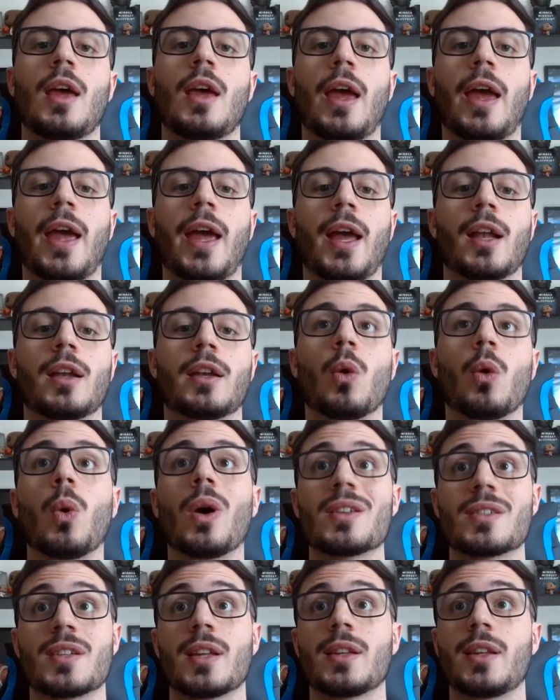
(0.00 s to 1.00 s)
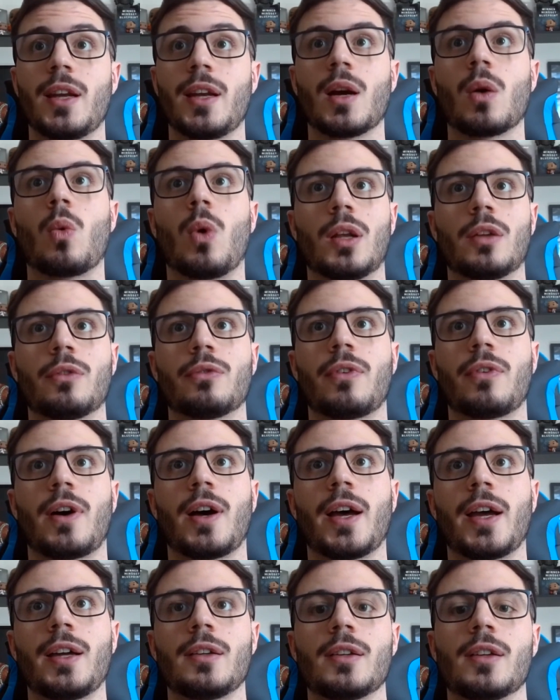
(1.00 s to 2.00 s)
And the ones that didn't
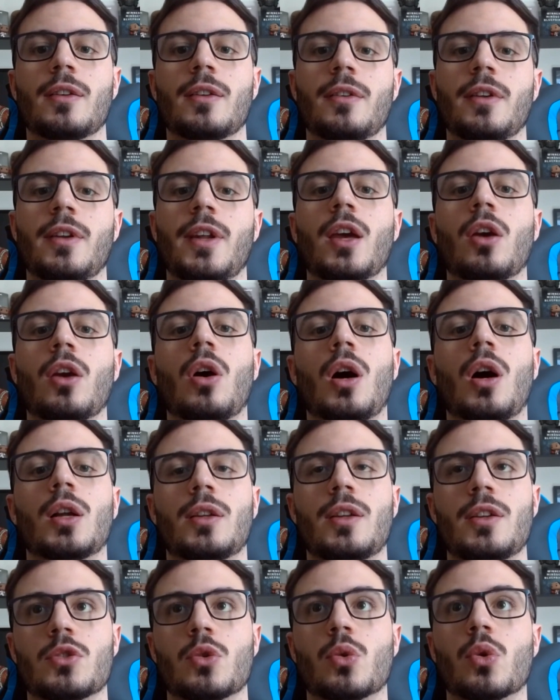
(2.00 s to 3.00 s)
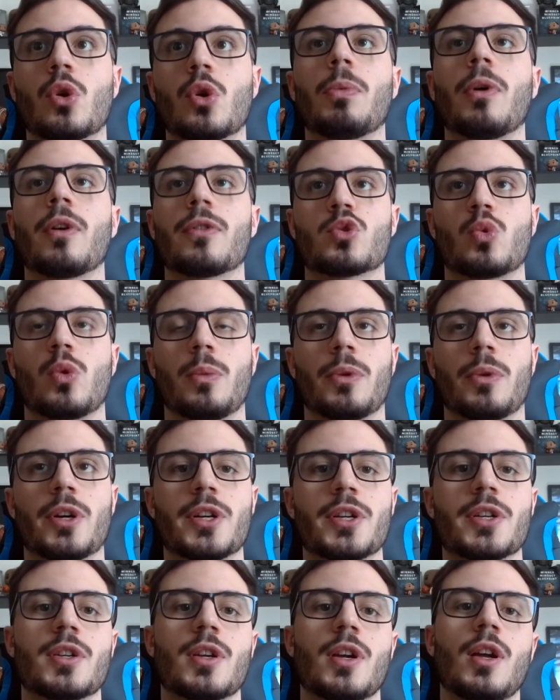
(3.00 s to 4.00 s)
qualify, they got this group of
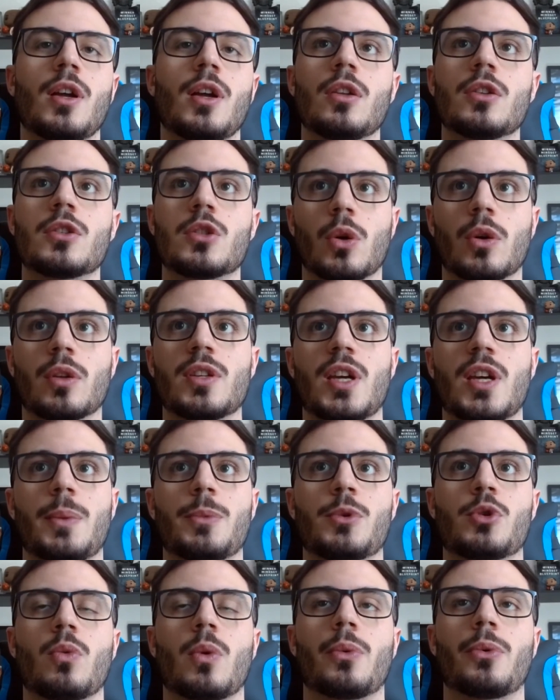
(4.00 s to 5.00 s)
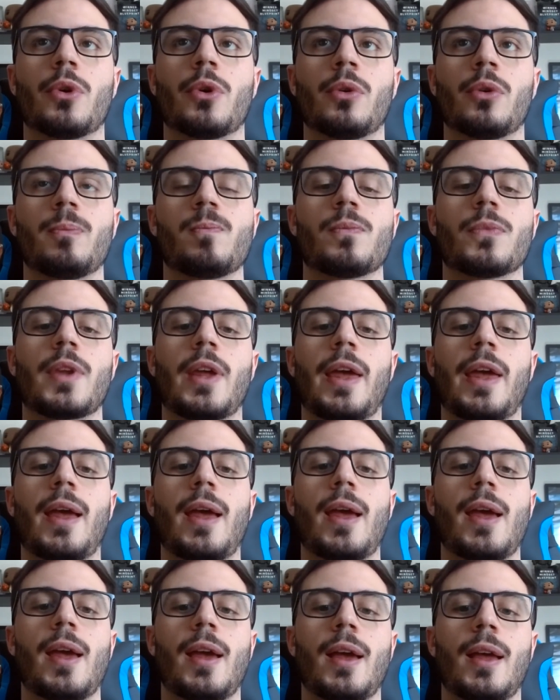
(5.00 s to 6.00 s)
swimmers, took them to a room,
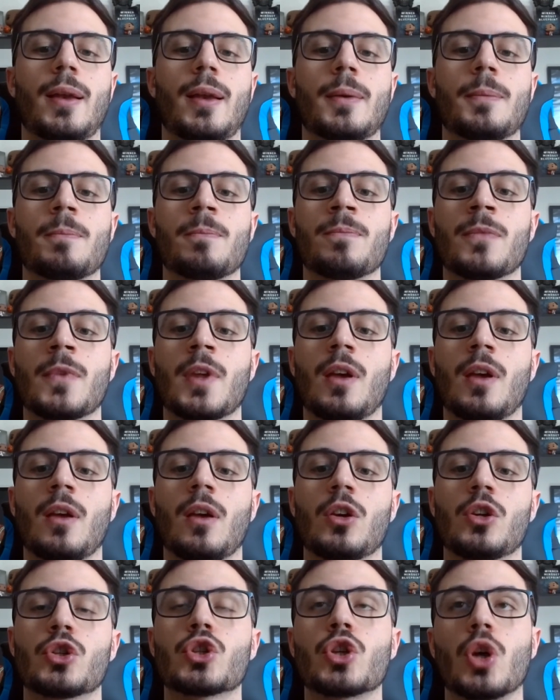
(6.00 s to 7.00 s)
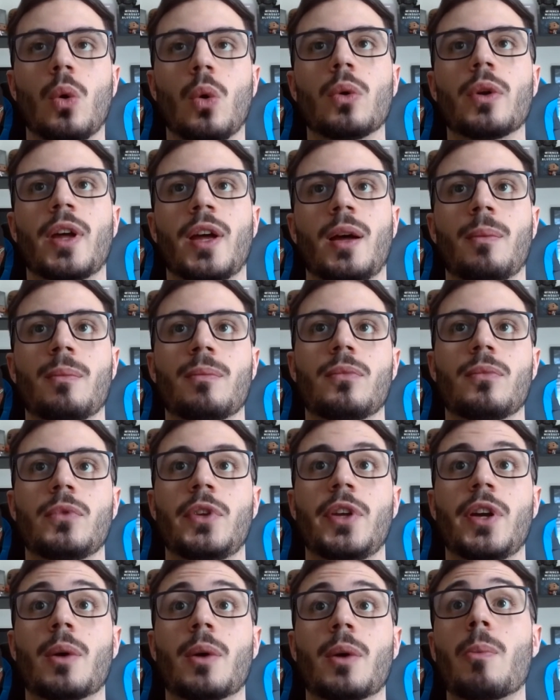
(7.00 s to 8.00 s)
and showed them
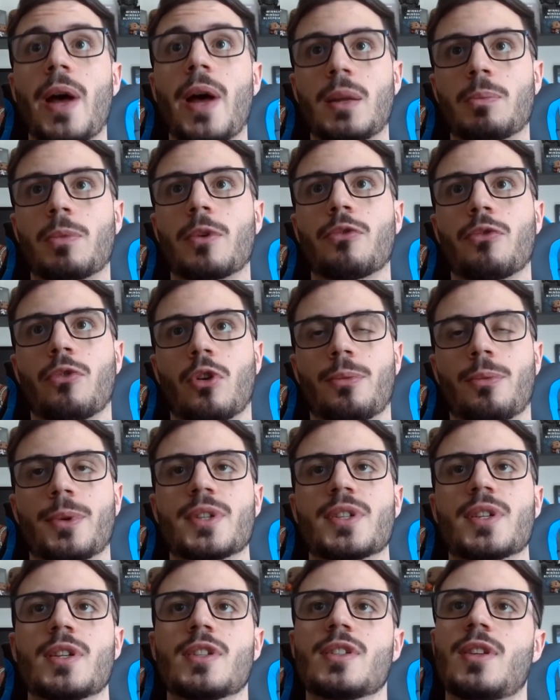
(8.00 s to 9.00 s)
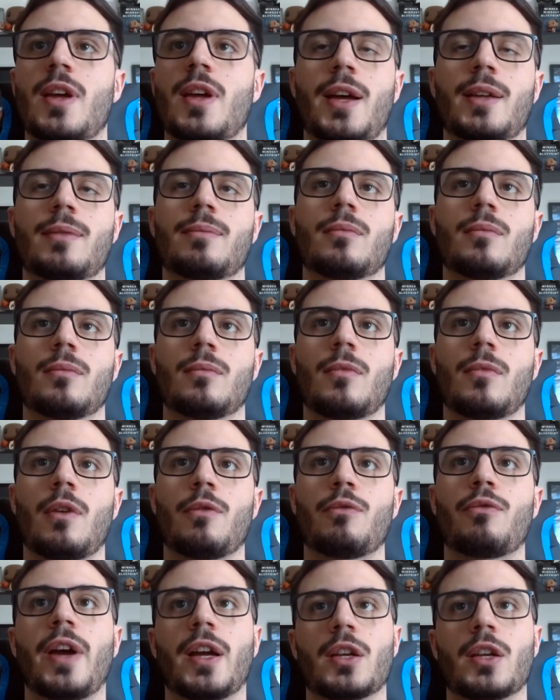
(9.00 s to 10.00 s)
their bad performances that
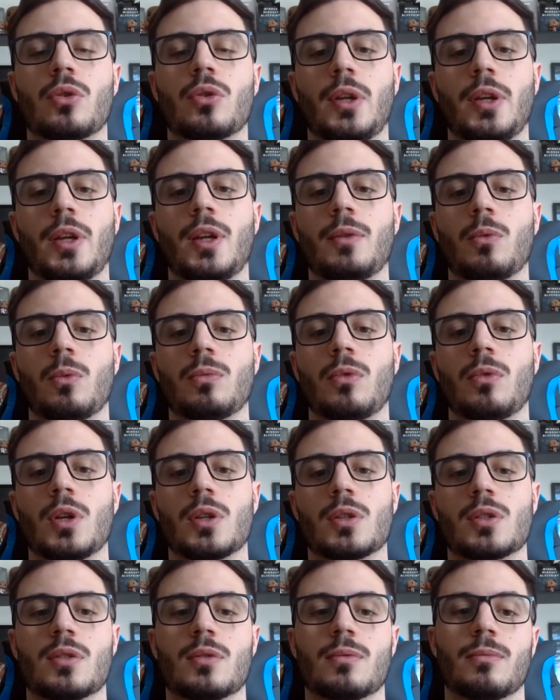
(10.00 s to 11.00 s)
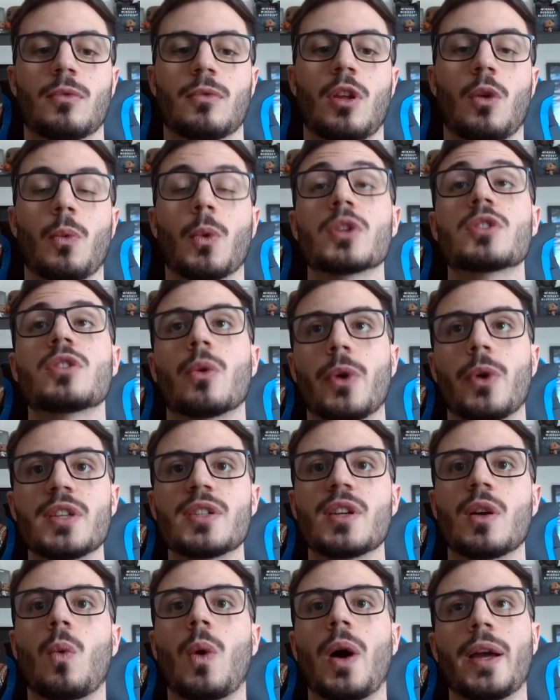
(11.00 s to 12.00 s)
eventually was the
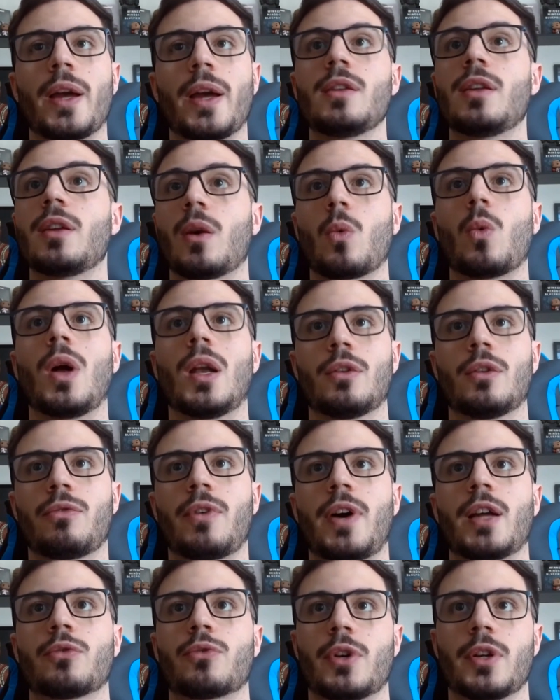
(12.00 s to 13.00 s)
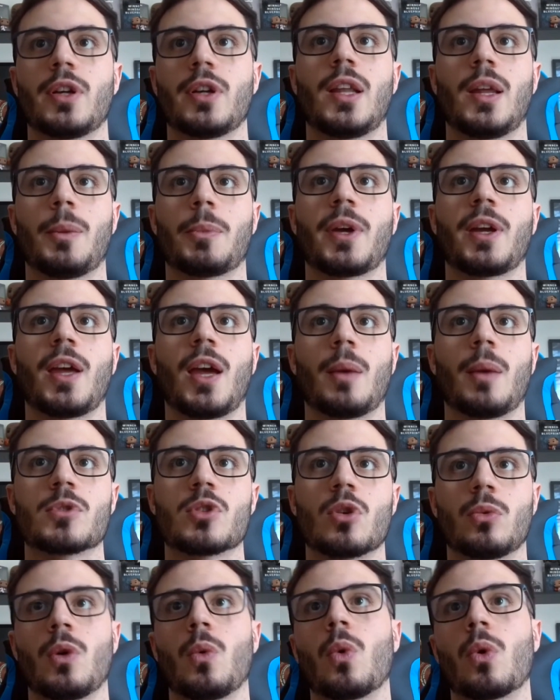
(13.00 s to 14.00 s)
reason why they didn't qualify for the Olympic Games.
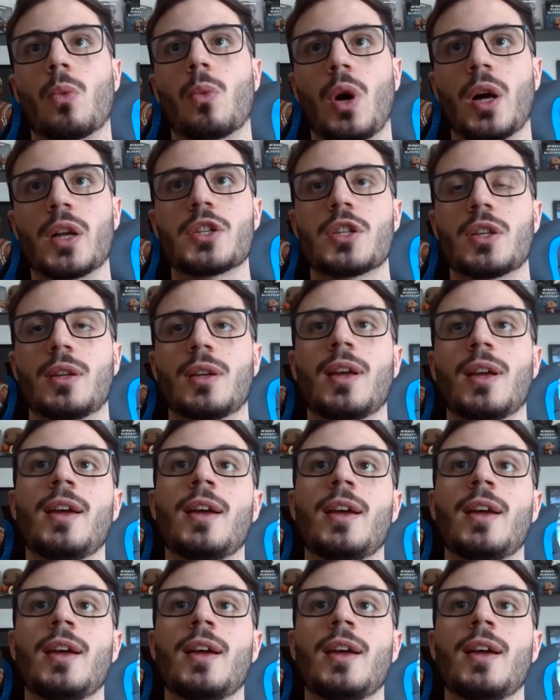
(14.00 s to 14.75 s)
So they were watching